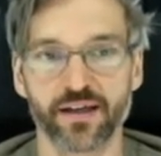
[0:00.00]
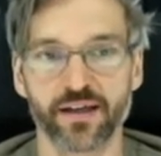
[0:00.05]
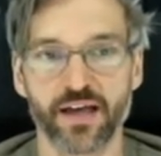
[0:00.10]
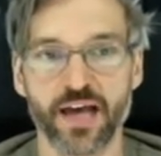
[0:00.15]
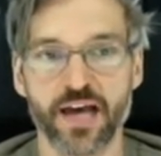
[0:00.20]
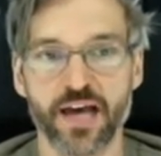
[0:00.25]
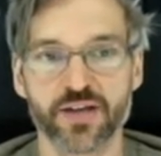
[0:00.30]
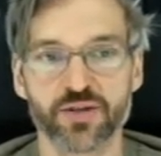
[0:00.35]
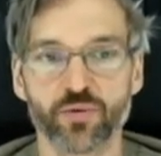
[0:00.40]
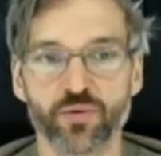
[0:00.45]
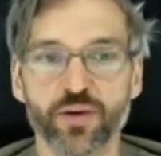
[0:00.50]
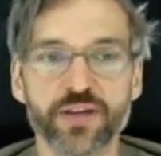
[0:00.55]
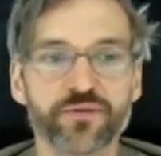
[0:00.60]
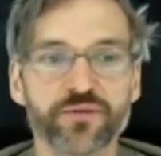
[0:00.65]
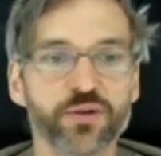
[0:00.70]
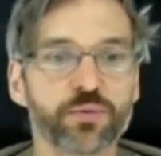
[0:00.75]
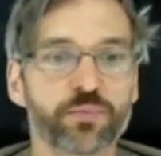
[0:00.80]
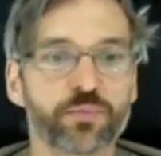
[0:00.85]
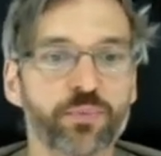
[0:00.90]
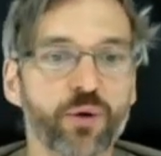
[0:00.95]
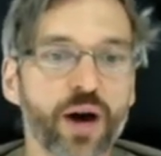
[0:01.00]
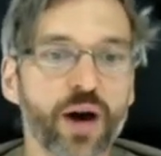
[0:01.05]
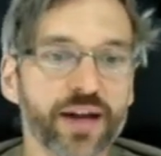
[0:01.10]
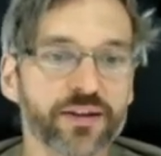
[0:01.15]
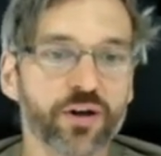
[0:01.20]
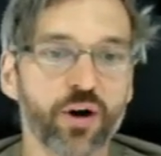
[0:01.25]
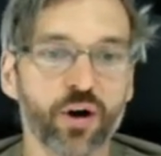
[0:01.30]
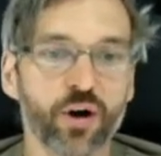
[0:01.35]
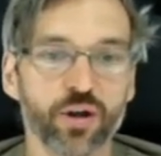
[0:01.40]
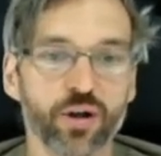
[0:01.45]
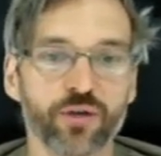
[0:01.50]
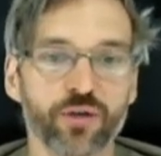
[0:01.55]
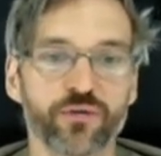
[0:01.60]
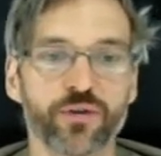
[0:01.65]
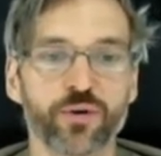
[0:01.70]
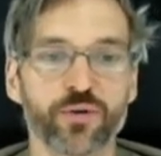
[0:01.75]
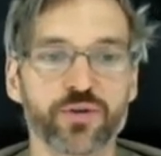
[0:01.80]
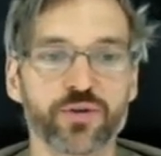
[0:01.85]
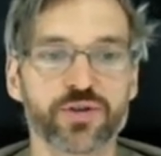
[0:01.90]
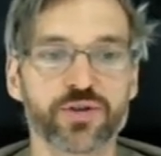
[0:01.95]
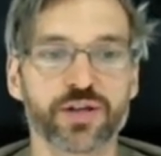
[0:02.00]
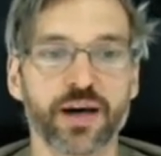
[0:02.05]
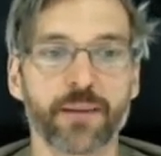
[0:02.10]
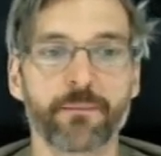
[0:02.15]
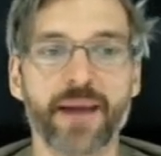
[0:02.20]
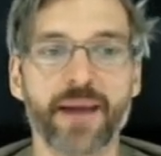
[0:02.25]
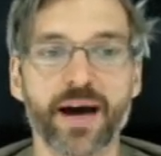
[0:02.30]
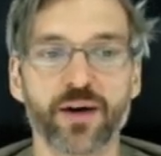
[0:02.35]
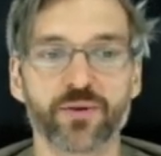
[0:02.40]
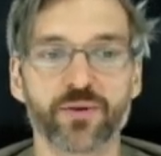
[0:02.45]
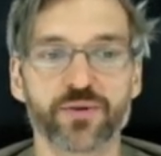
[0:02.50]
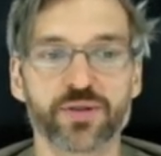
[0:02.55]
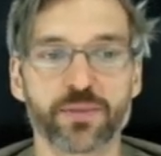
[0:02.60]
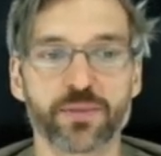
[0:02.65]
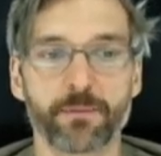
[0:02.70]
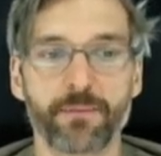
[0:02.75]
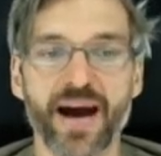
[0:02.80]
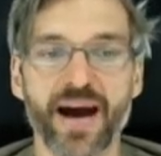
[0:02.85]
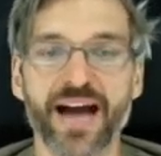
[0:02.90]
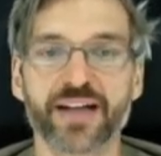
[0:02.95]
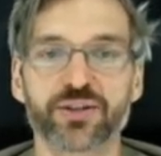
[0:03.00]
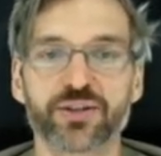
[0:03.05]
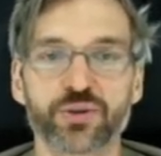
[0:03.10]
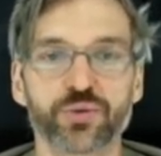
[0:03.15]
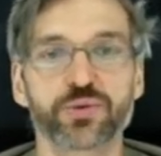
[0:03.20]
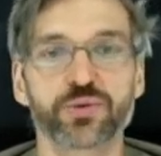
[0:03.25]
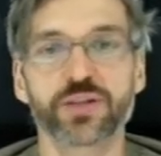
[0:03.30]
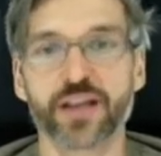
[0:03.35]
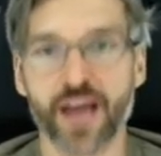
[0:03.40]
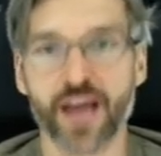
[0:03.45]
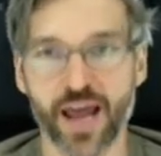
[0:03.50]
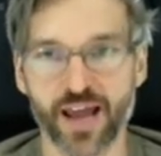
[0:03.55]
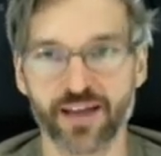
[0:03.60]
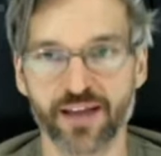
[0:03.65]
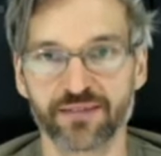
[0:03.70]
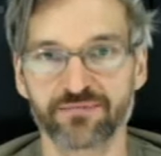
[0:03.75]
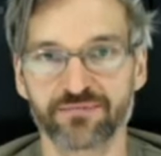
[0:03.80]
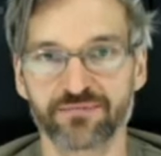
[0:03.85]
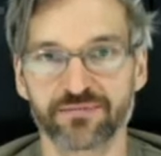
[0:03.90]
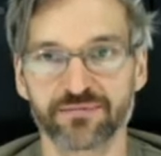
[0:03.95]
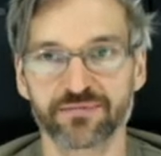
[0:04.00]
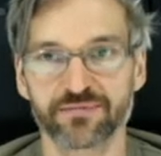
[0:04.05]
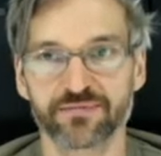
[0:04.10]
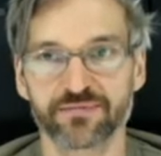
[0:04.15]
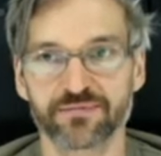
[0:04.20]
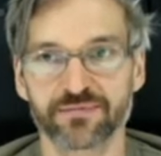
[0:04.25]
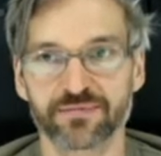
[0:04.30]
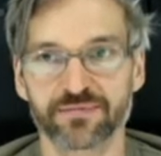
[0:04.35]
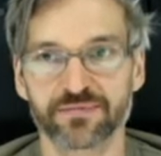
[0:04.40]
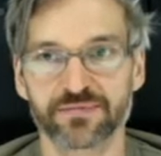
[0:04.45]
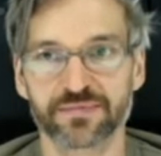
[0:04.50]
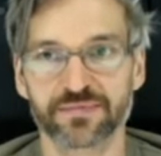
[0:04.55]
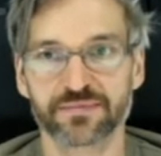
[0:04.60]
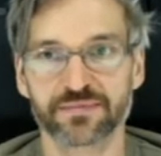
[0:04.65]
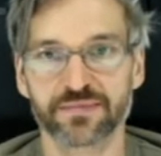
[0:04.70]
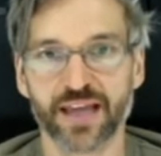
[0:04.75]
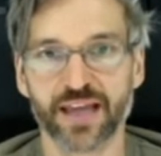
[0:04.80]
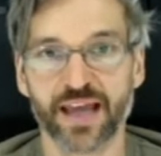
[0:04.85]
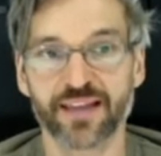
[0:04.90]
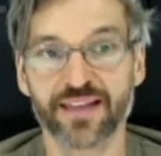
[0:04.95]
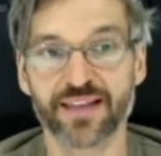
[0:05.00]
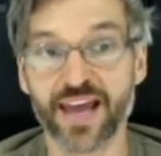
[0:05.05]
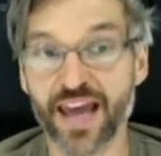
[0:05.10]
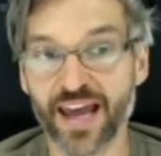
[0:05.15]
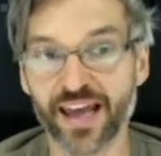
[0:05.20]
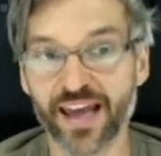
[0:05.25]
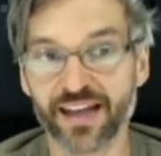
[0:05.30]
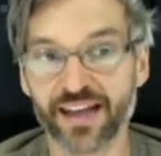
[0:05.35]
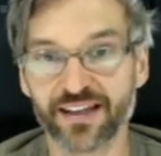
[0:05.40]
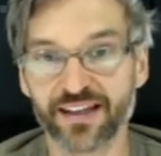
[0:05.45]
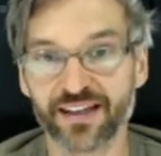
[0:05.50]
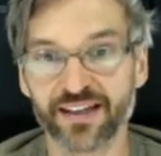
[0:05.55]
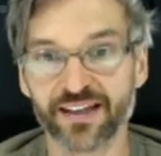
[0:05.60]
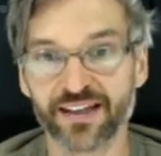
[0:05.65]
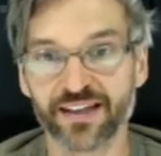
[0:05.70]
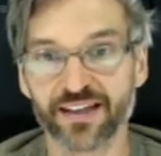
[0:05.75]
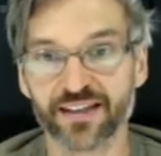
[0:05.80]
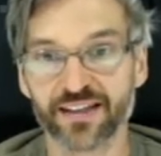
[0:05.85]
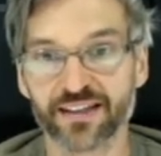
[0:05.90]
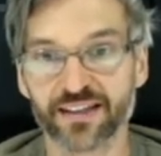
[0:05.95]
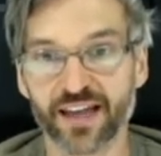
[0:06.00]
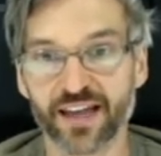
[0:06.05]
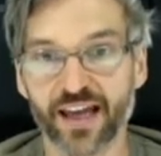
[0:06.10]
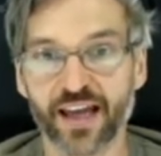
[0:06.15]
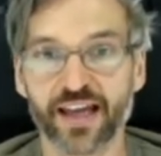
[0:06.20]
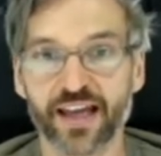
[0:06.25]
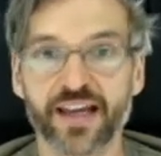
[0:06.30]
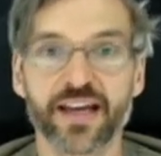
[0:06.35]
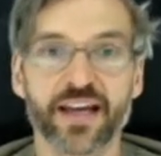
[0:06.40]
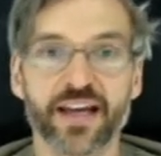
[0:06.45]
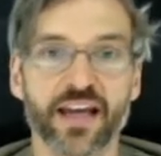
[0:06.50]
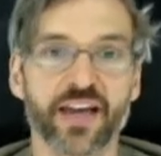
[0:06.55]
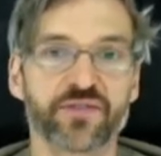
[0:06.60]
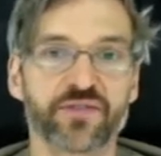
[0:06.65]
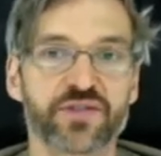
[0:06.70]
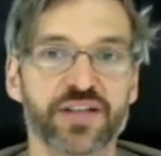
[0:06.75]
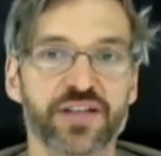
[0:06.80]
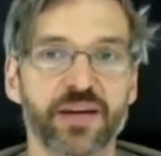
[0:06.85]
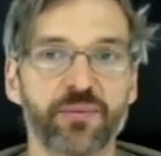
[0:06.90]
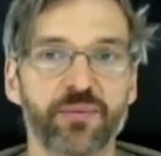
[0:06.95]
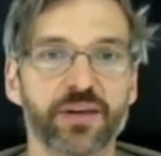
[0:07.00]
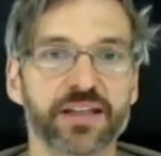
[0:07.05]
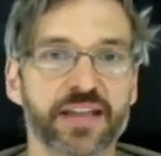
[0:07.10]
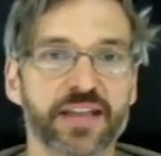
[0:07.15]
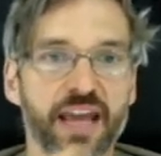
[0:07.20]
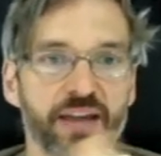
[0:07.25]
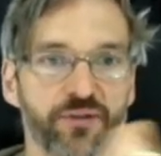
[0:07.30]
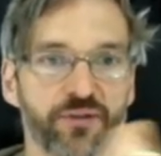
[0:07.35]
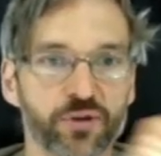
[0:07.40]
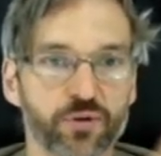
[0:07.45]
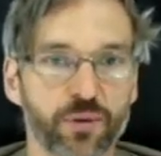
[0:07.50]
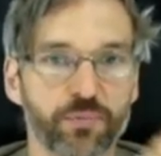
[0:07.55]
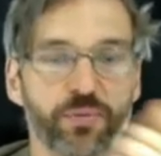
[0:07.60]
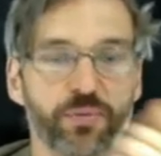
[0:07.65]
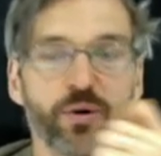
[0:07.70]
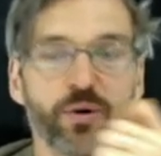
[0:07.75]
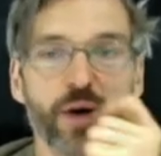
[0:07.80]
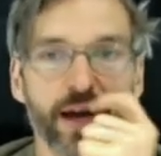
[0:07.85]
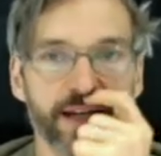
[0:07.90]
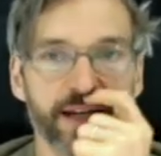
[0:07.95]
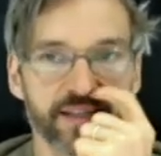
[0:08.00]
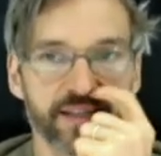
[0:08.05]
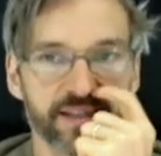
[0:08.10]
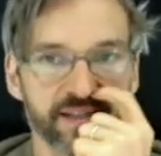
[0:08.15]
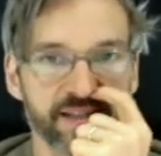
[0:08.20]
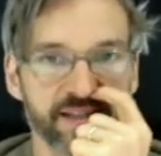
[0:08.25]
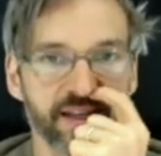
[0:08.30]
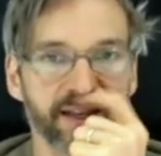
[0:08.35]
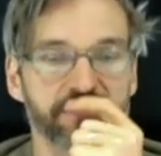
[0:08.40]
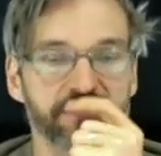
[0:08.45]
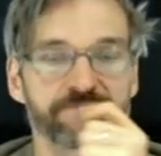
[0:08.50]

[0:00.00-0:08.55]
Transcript: So what if you brought all of those amounts back to today, and then, okay, if someone gave you a price and said,